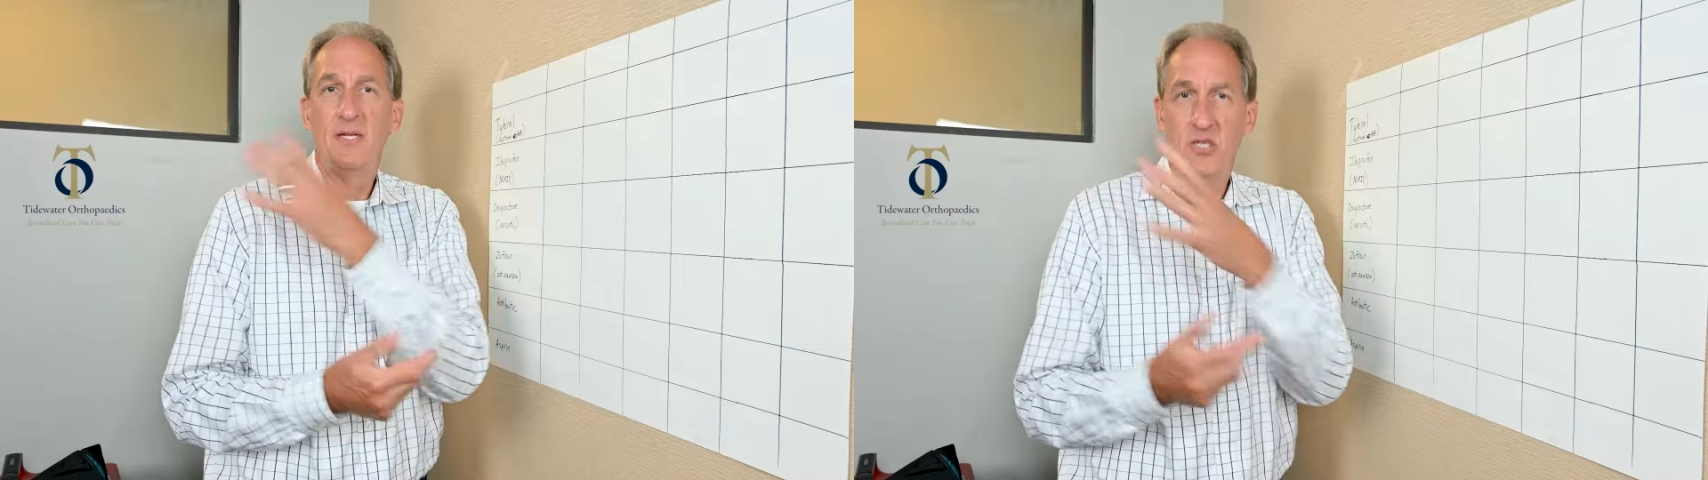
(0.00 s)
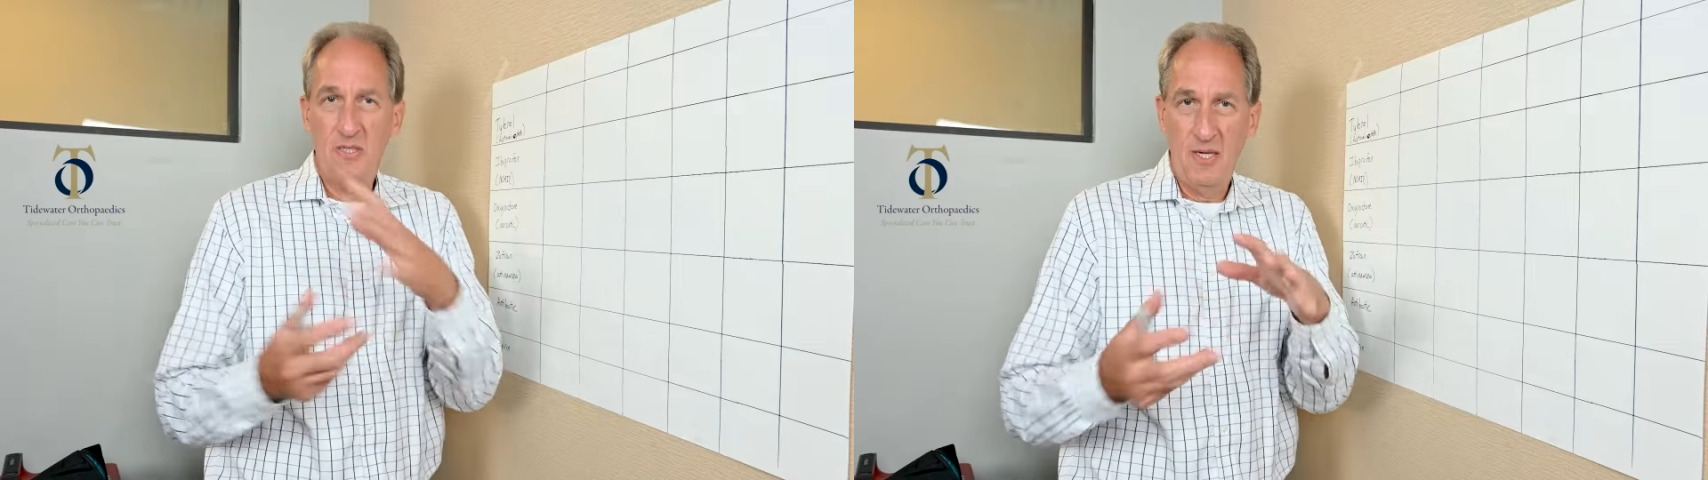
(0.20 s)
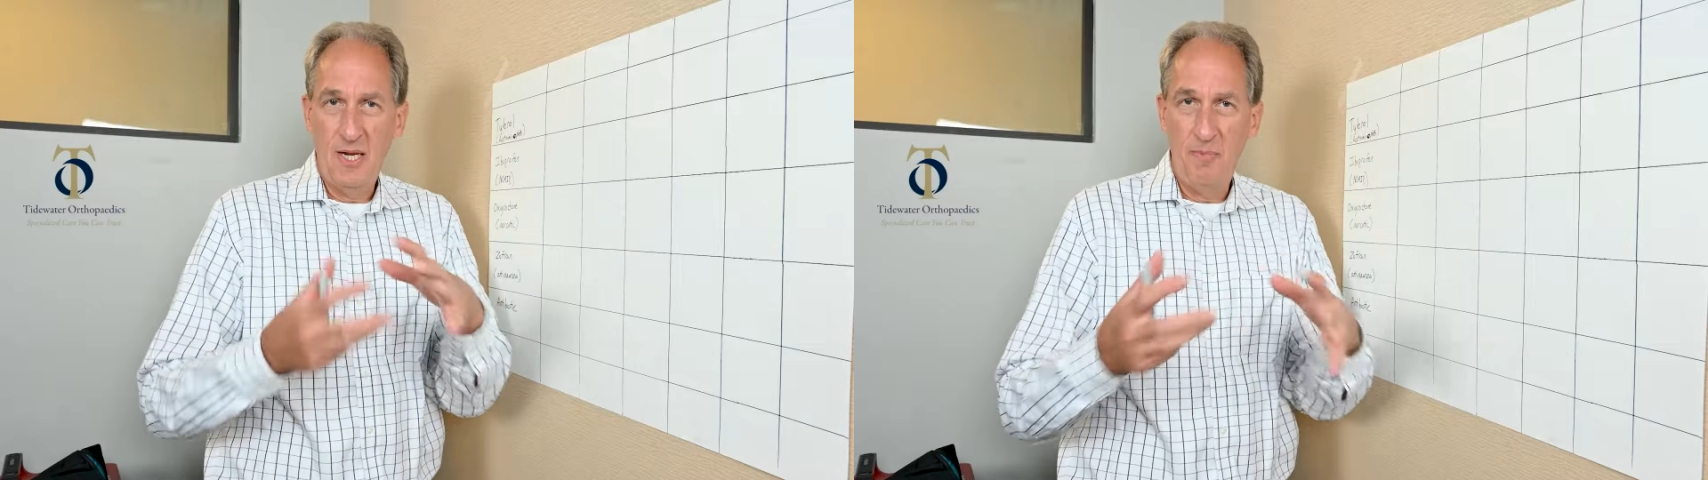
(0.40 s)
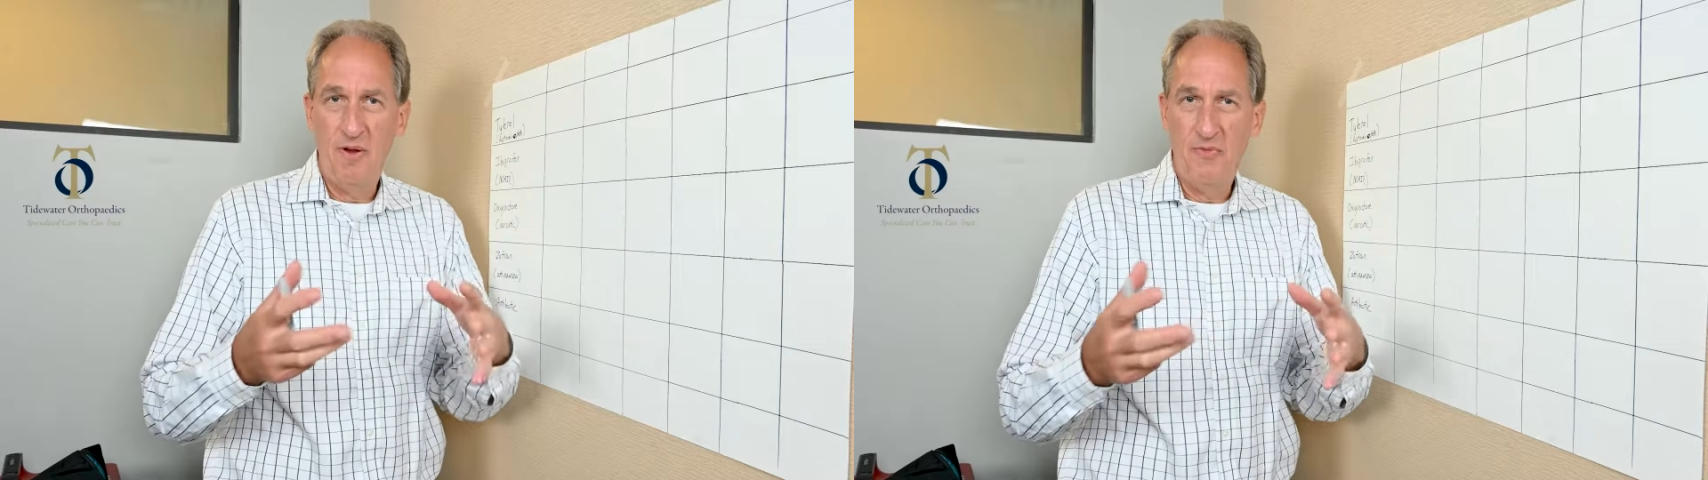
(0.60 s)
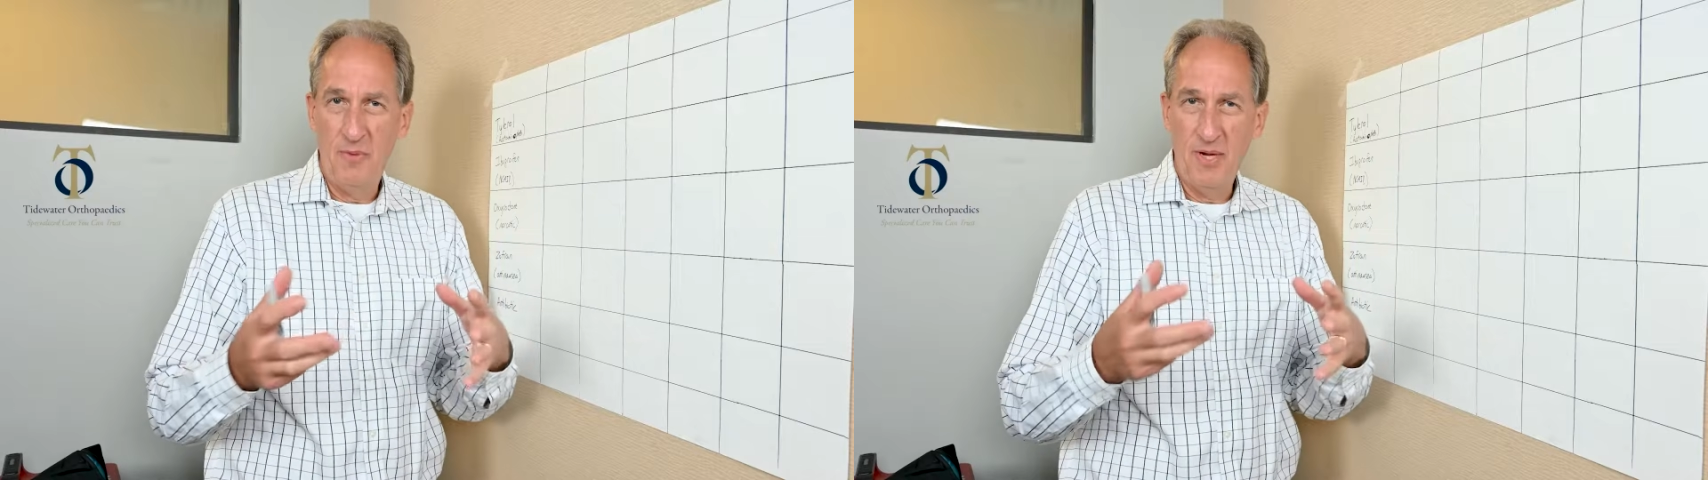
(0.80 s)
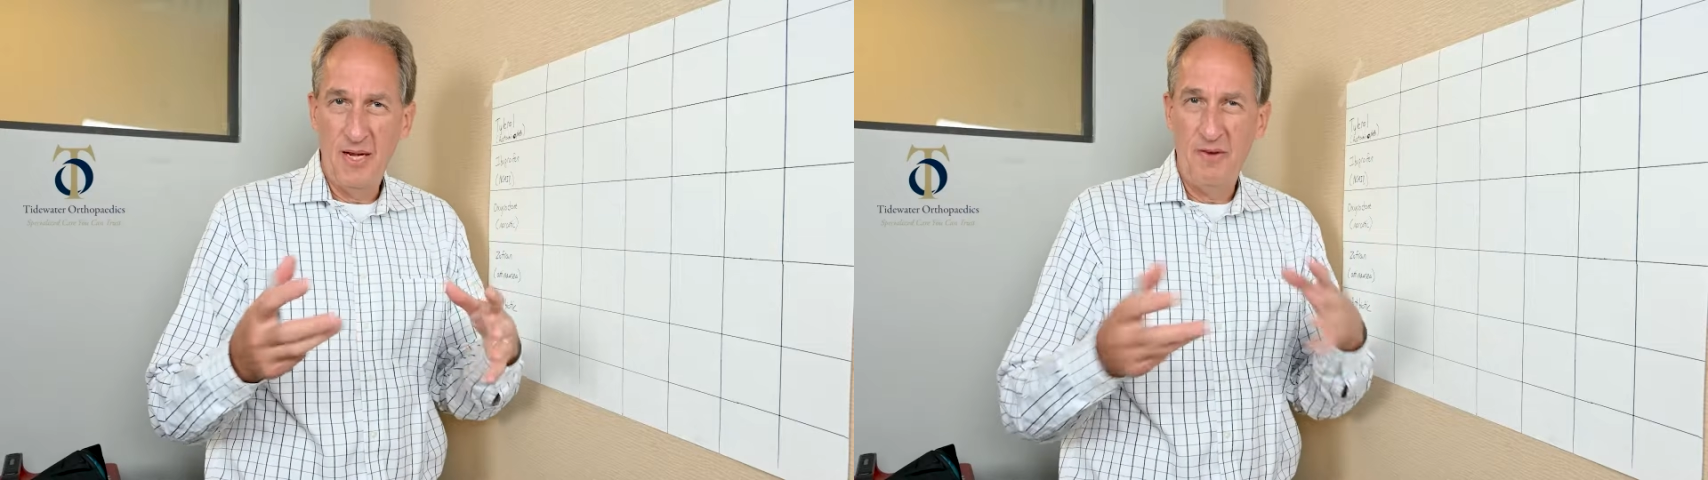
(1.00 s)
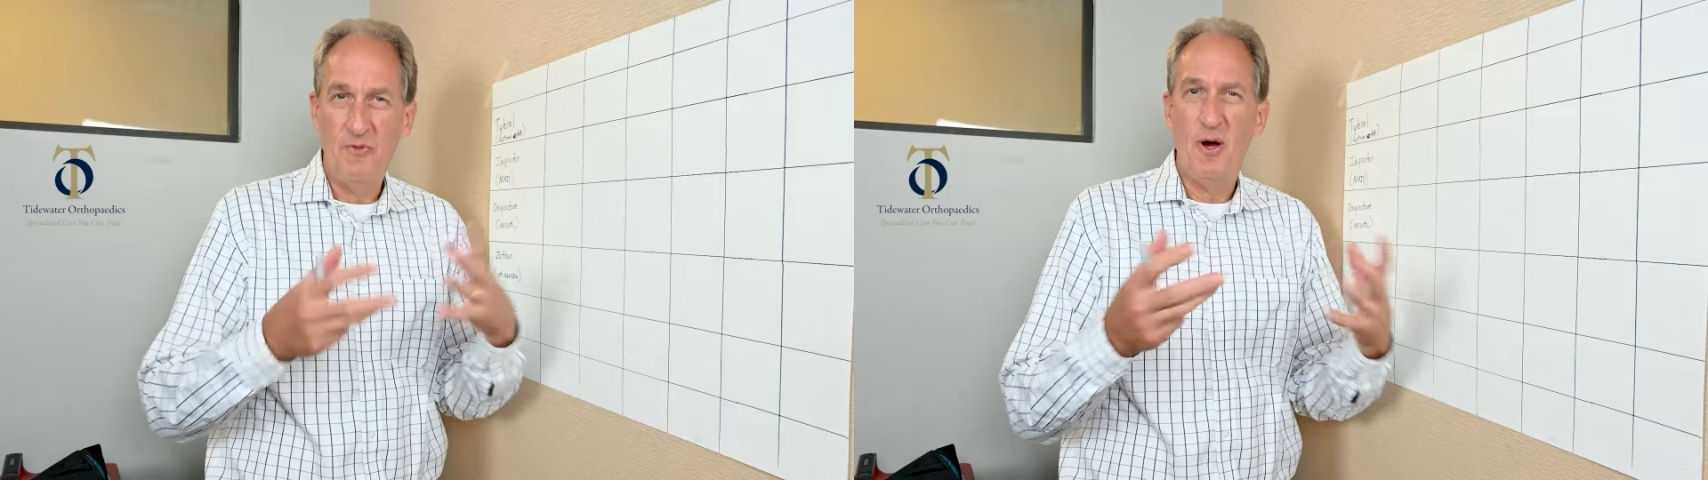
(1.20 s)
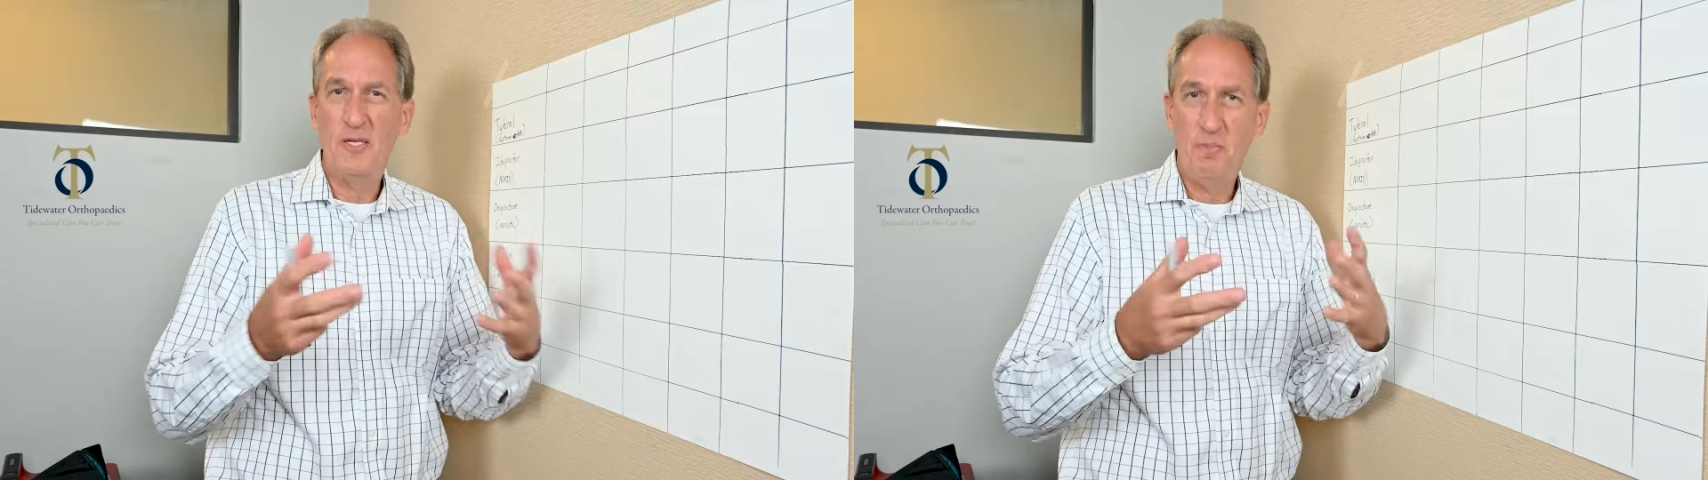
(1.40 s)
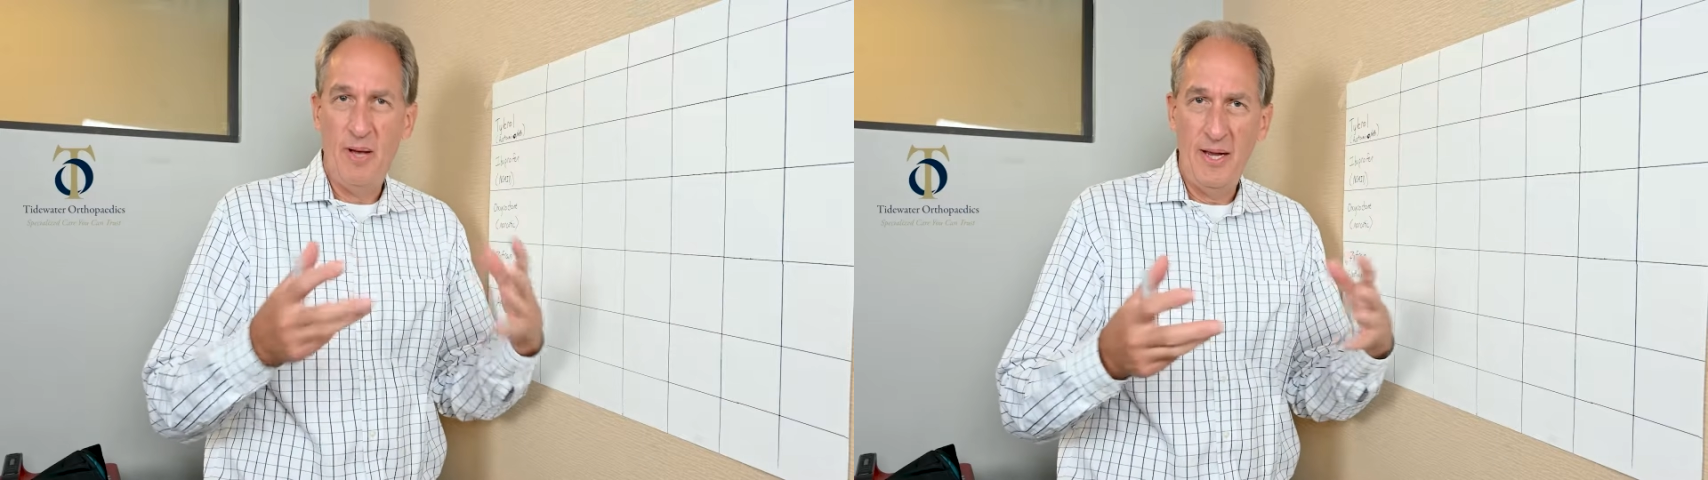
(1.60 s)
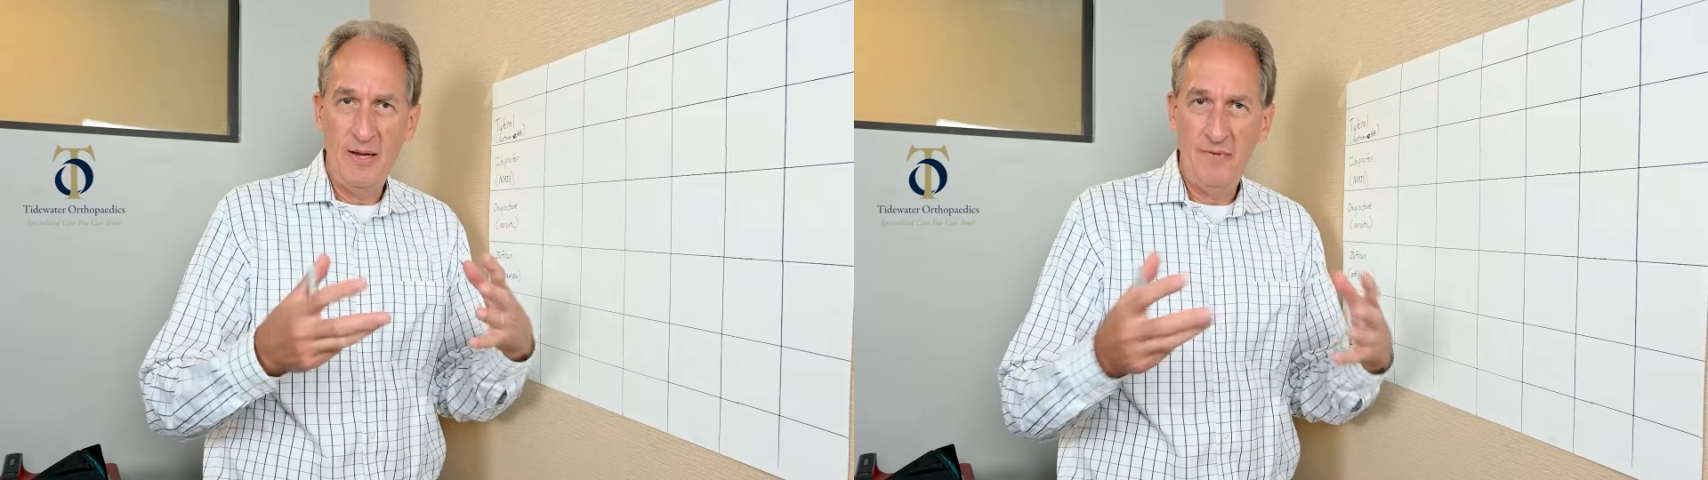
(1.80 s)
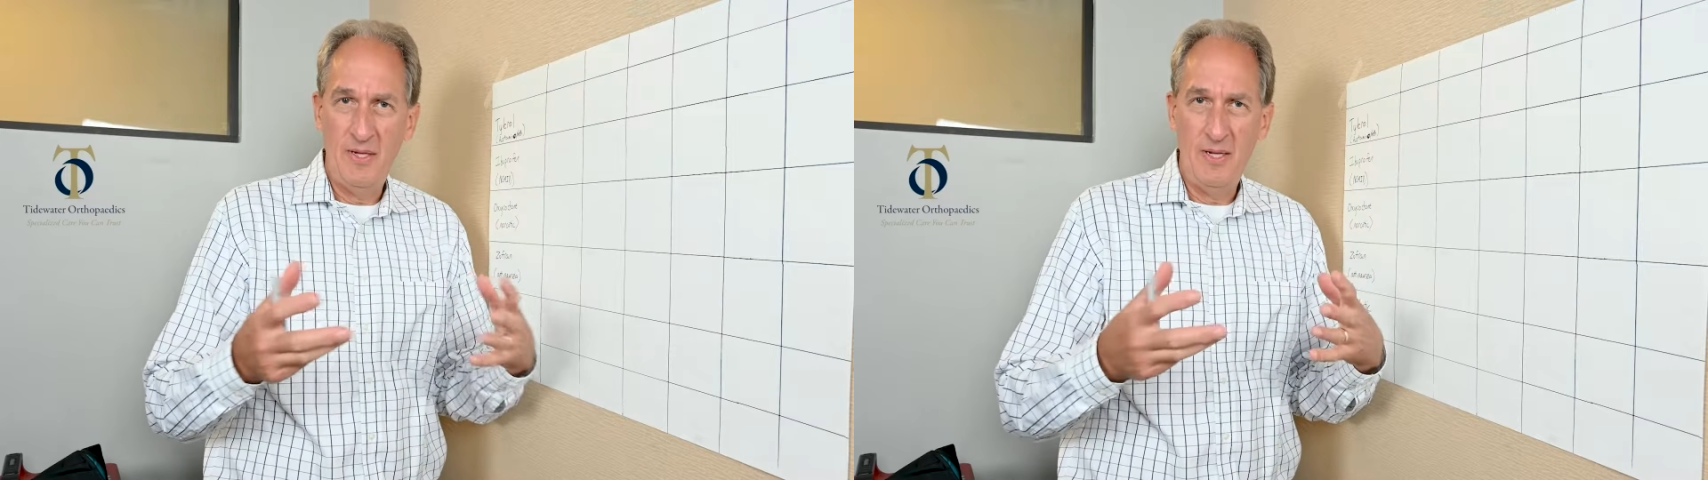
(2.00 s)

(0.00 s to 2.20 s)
just to keep you from getting frostbite if it